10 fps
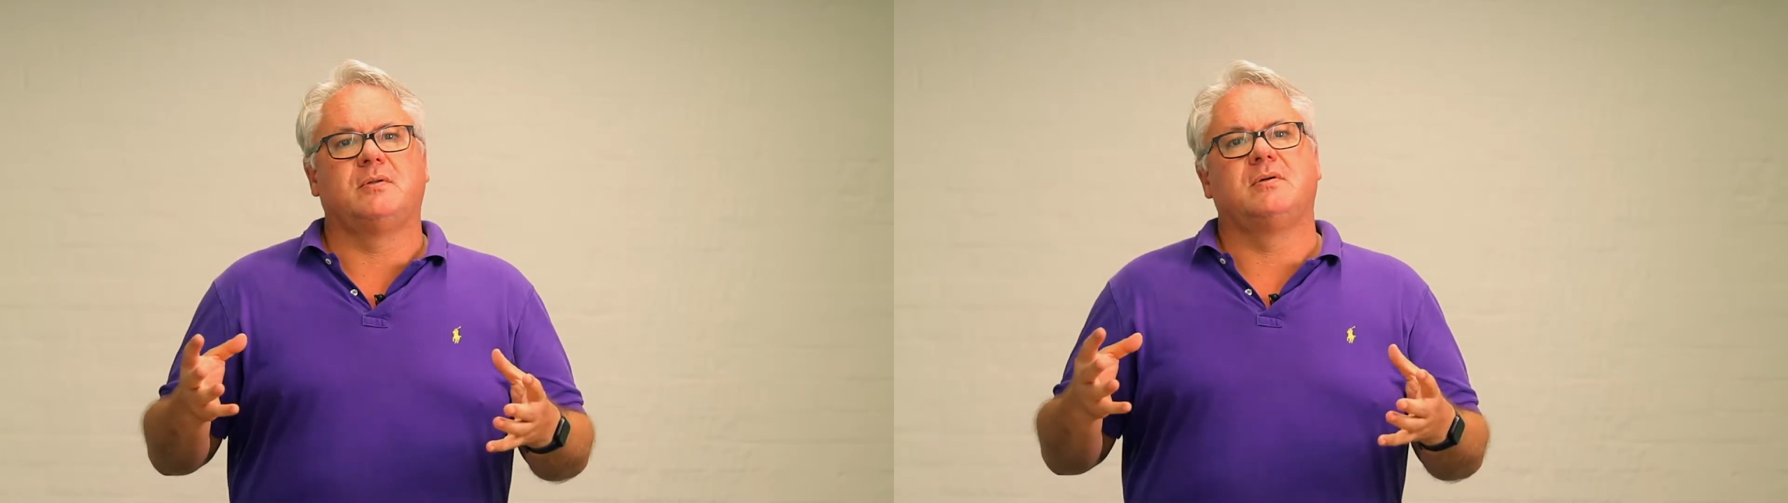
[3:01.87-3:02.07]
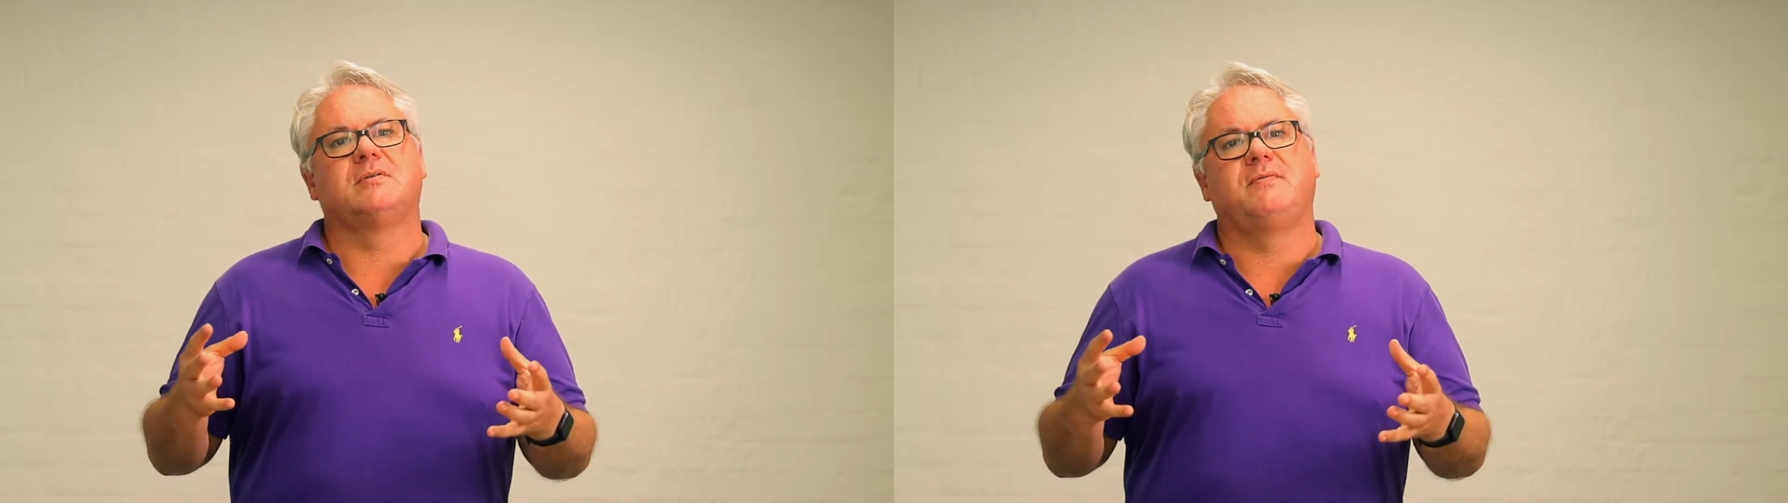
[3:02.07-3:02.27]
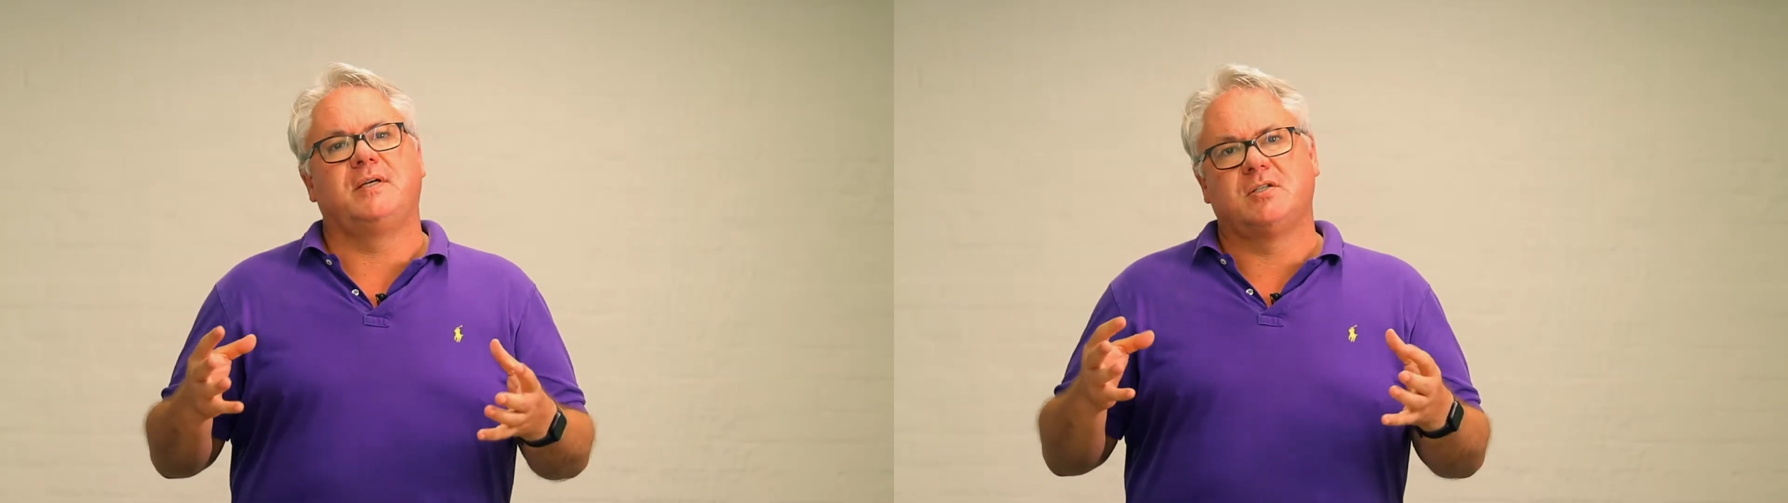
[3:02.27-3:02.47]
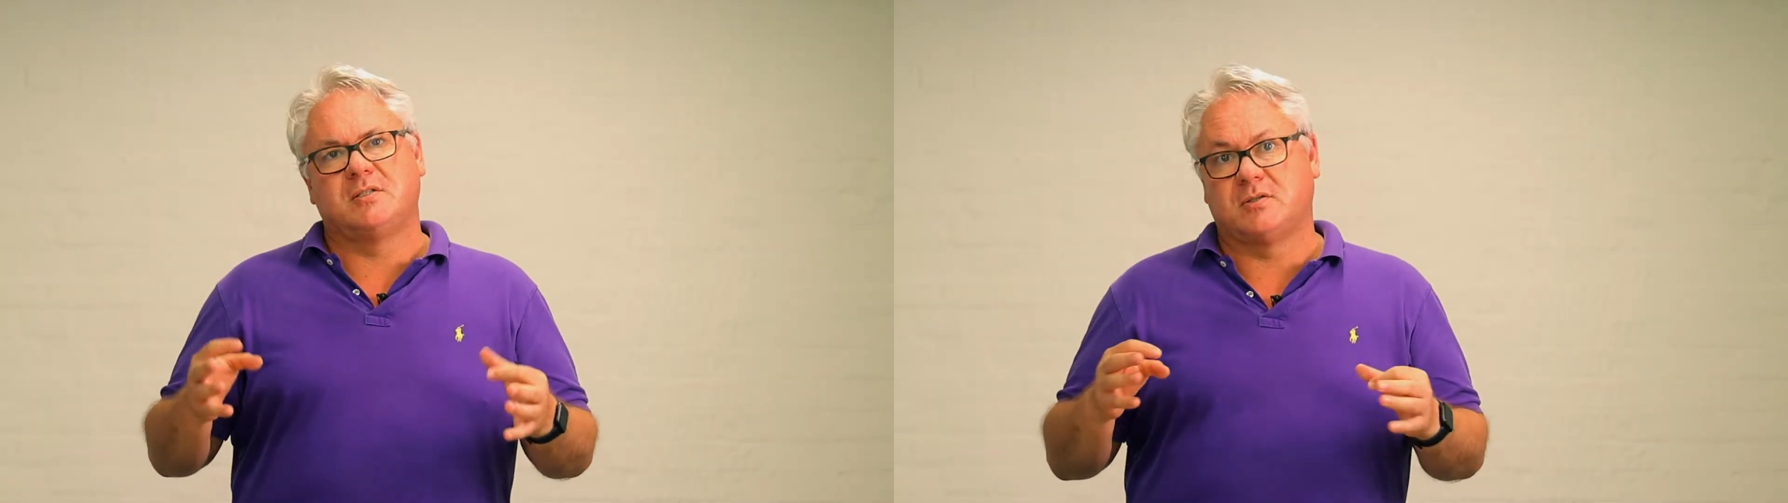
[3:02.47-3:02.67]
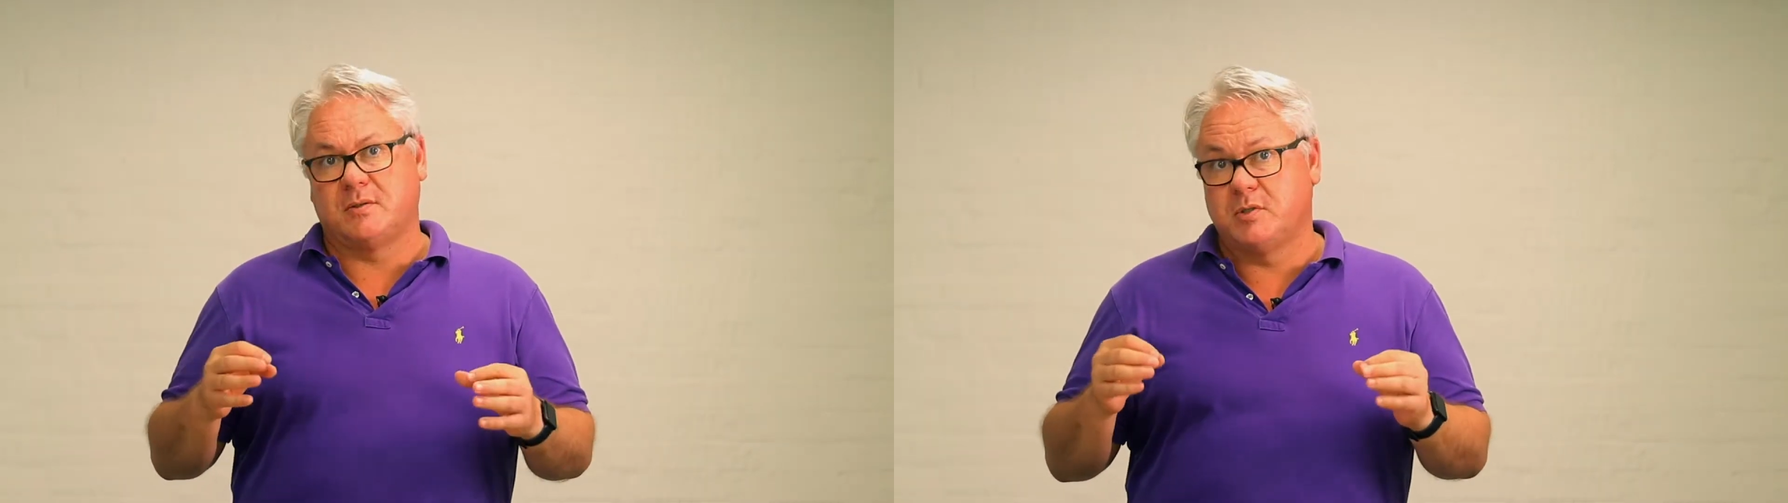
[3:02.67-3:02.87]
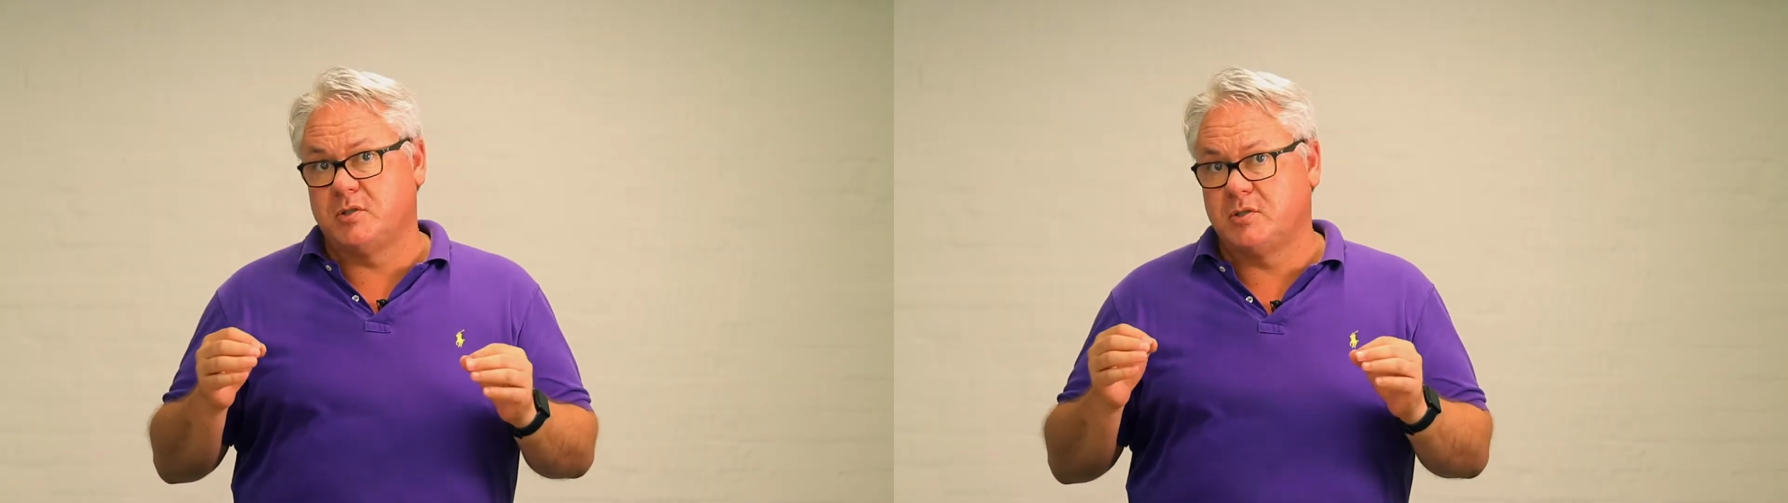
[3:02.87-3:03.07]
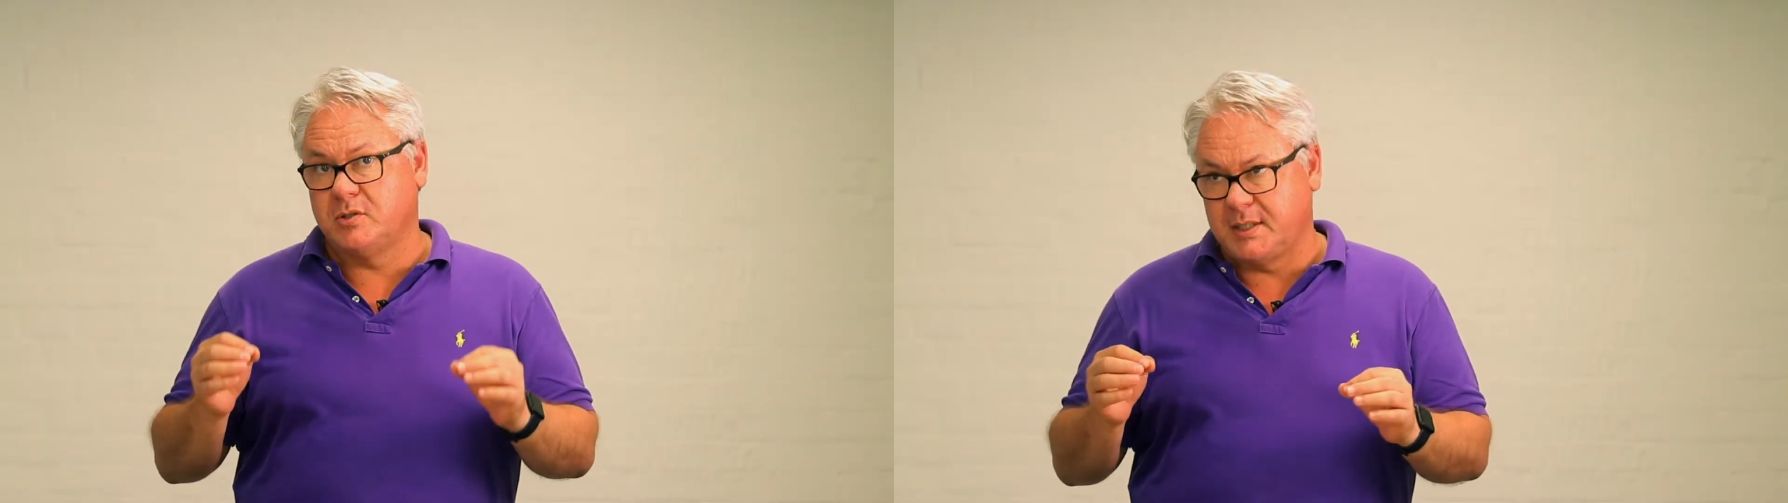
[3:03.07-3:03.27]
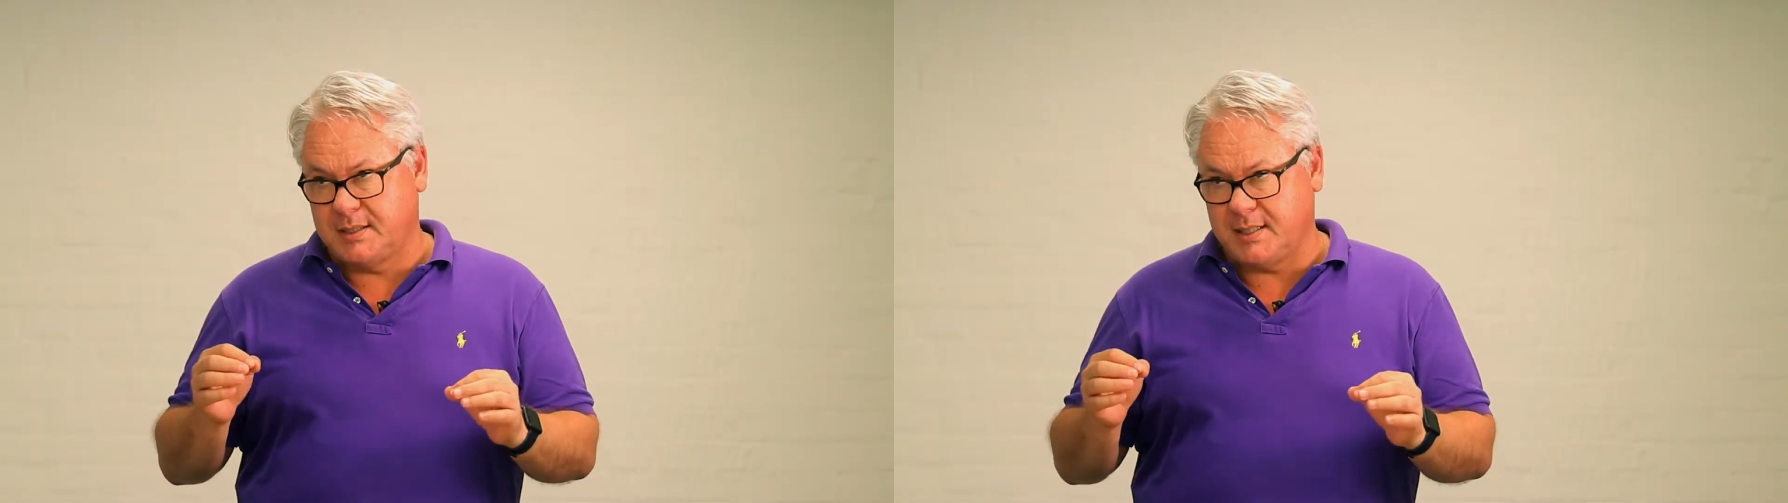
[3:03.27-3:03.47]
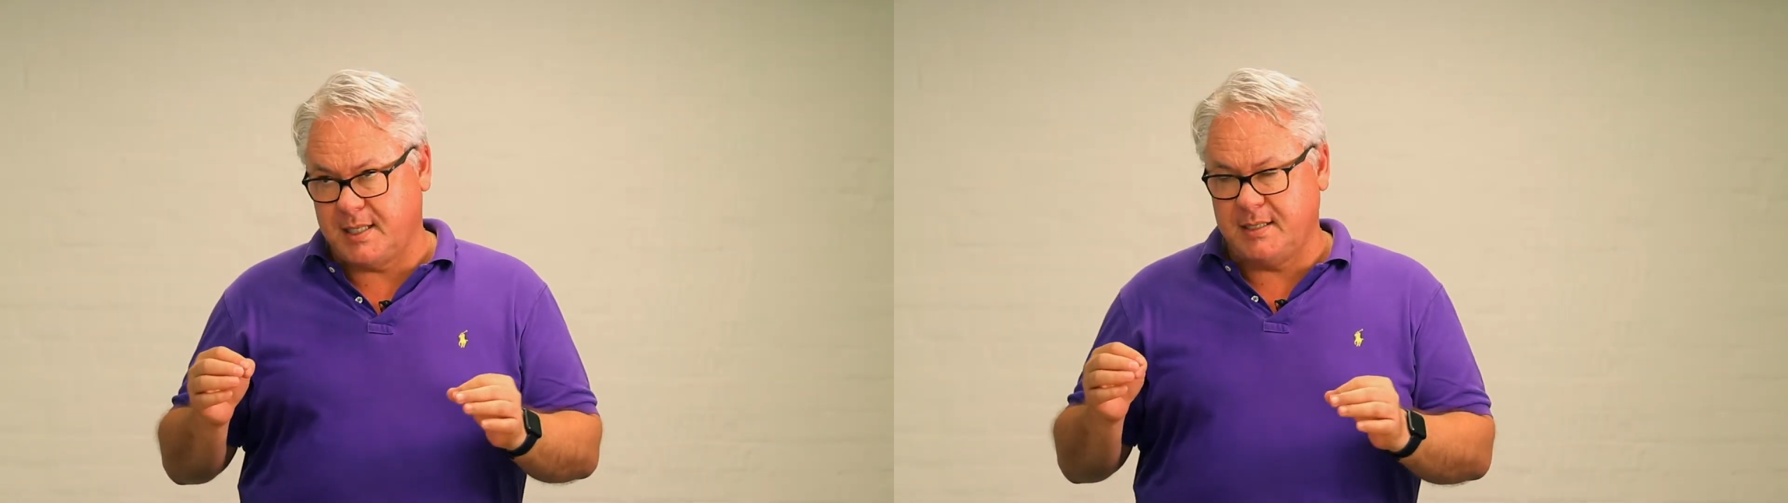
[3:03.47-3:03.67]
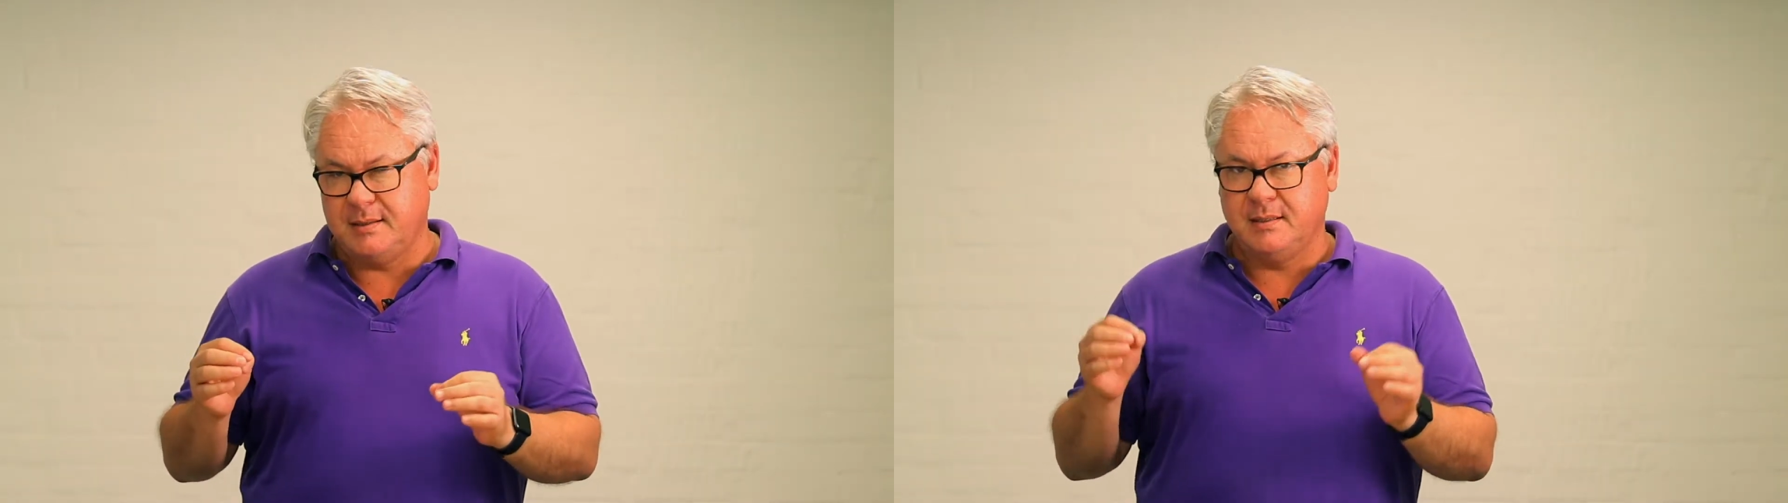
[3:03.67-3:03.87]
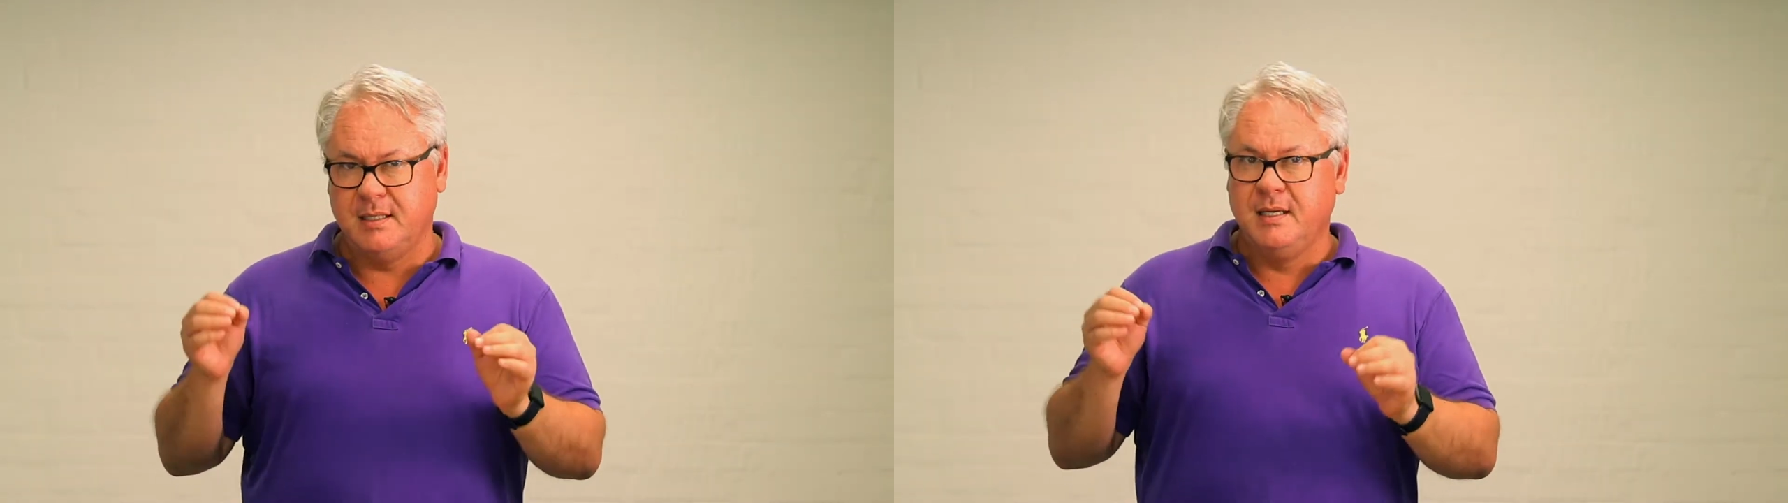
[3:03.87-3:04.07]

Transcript: those feature descriptions should contain,